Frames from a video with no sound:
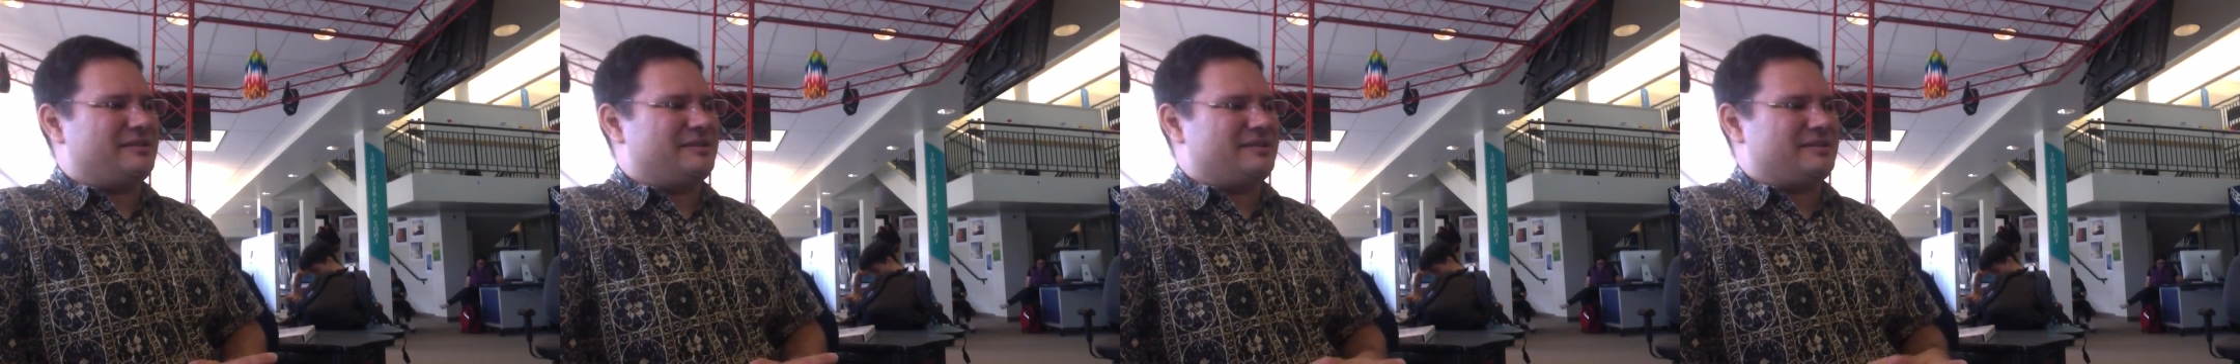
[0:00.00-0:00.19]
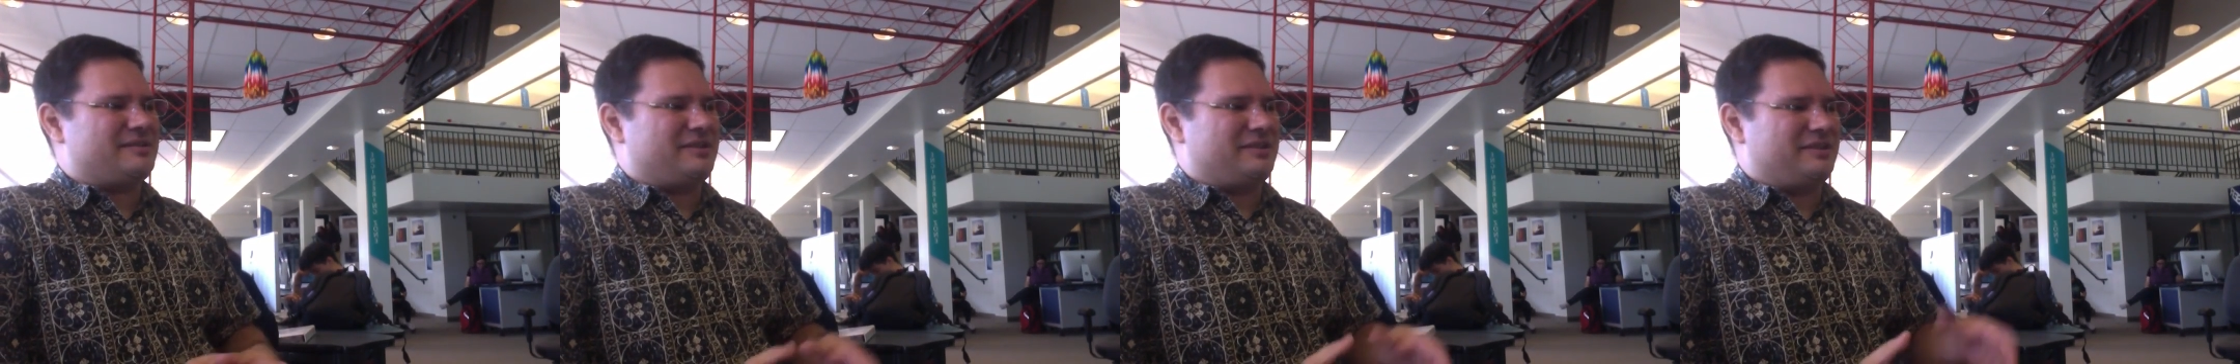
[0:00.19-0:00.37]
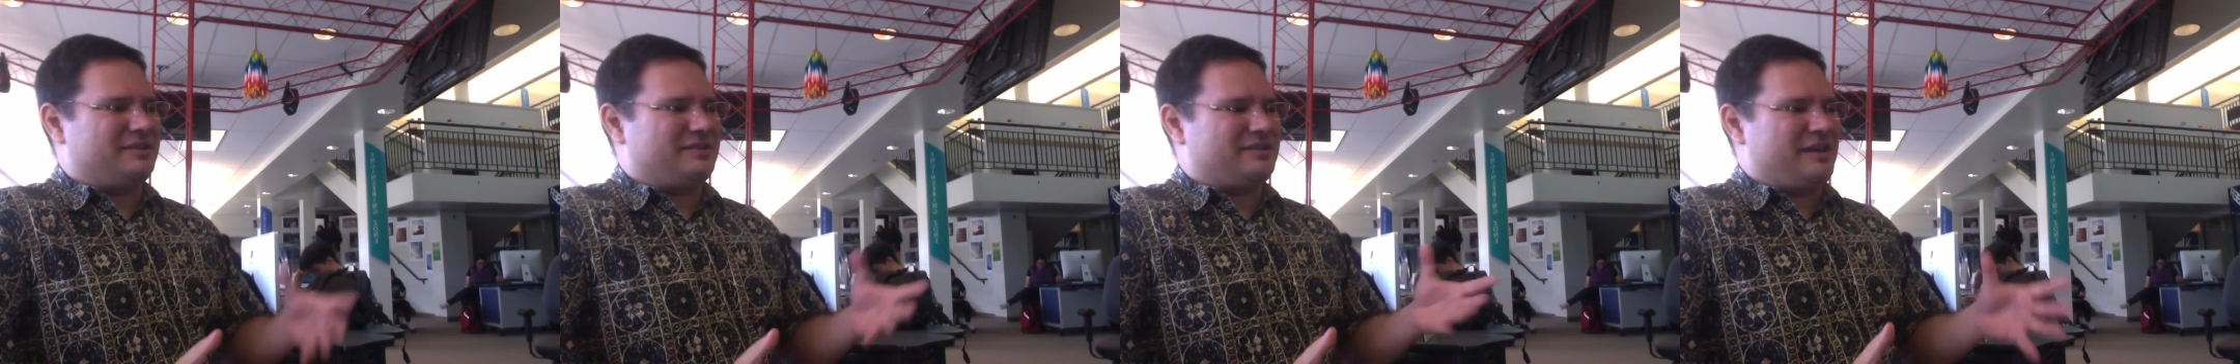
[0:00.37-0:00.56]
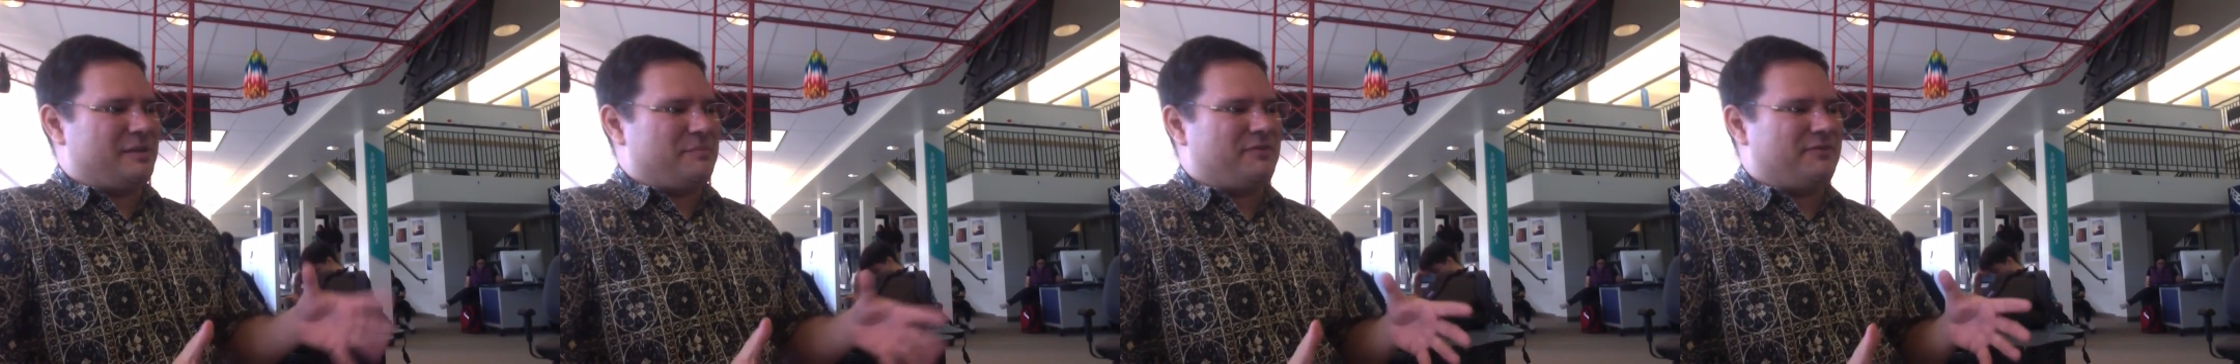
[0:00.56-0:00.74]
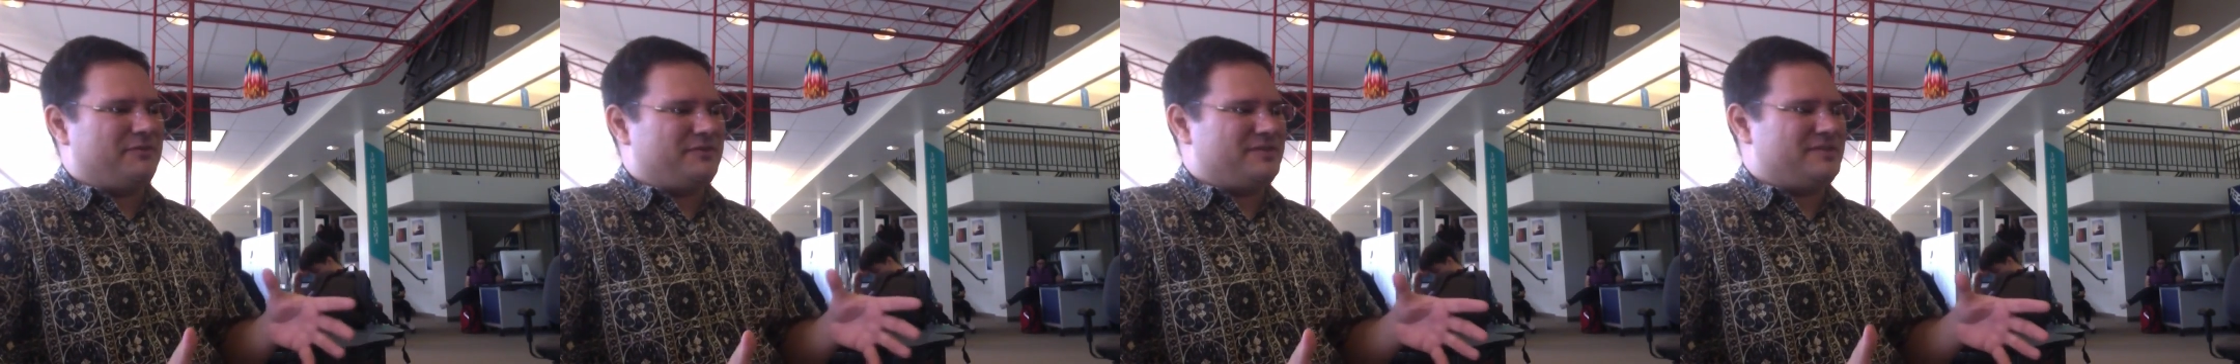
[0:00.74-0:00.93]
so the
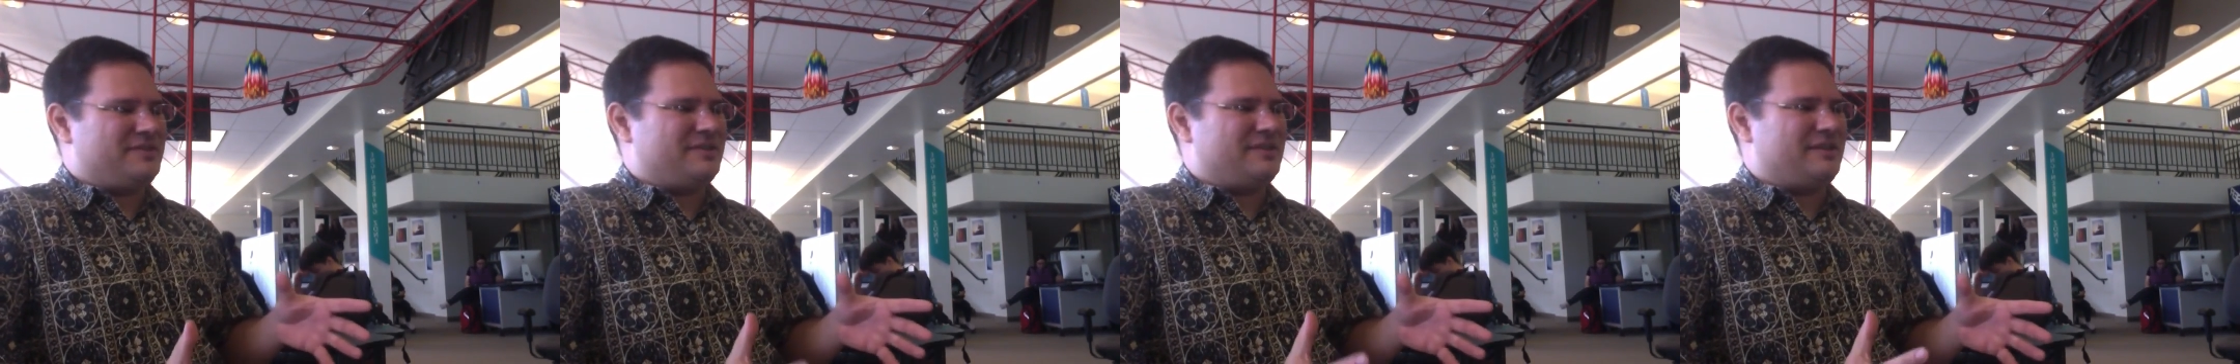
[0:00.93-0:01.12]
type of